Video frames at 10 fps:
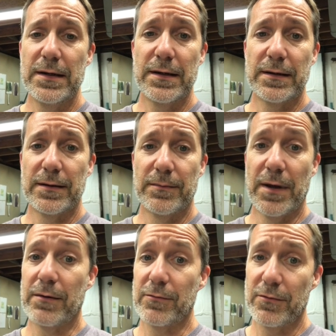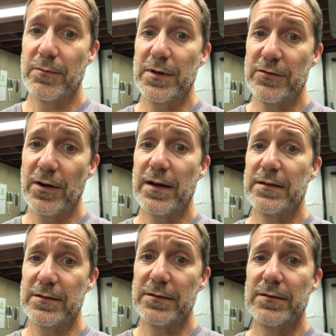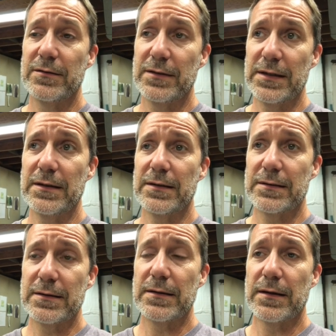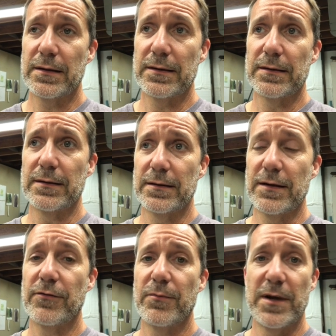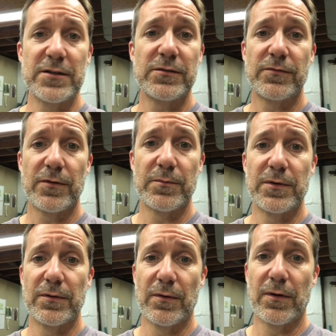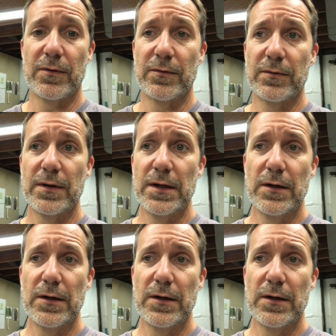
I'm going to be trying to get information from you on,